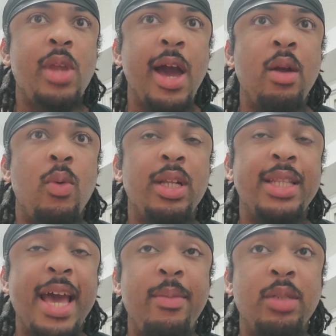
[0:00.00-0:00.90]
I don't want to
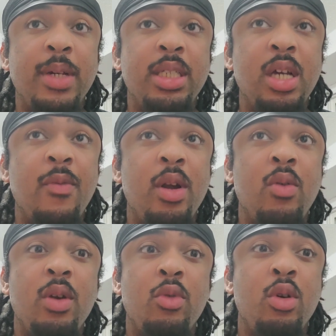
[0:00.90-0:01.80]
damage myself. I don't
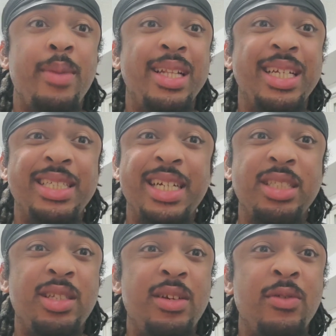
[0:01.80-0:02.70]
want to ruin my
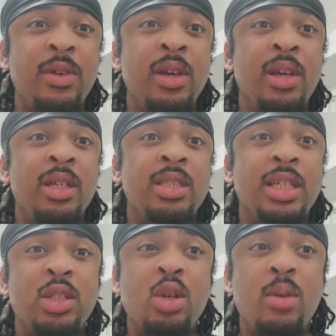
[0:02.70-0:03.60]
digestive
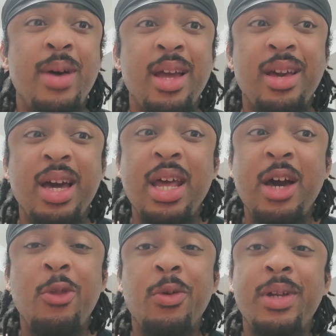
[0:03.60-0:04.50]
system, my gut
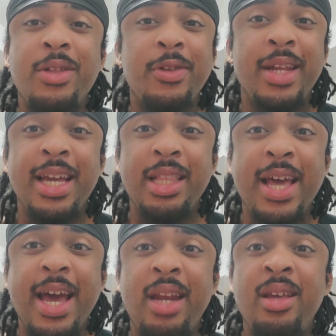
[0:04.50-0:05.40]
health, or nothing like
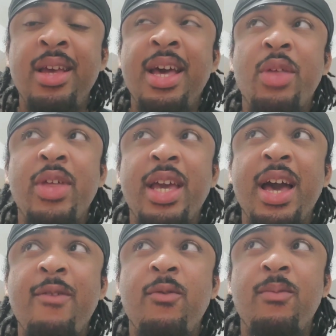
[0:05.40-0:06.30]
that. I think
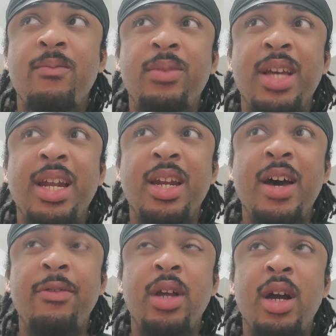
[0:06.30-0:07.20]
I've done
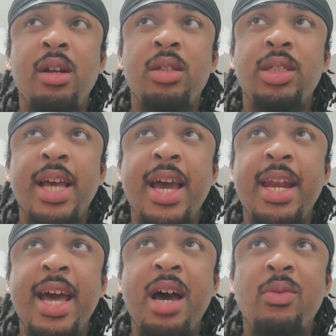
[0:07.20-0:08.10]
enough to understand
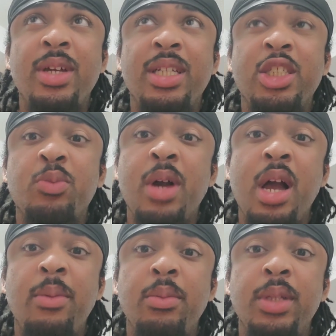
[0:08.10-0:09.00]
now that this is
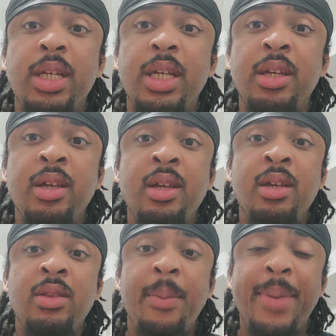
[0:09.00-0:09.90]
probably
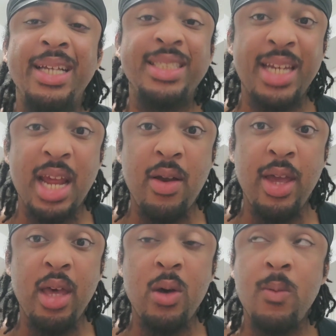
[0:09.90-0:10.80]
the best
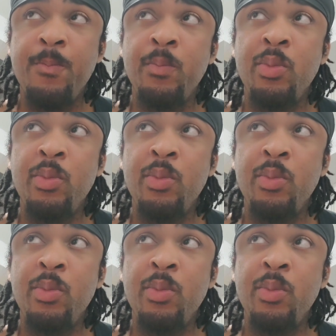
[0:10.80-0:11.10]
scenario.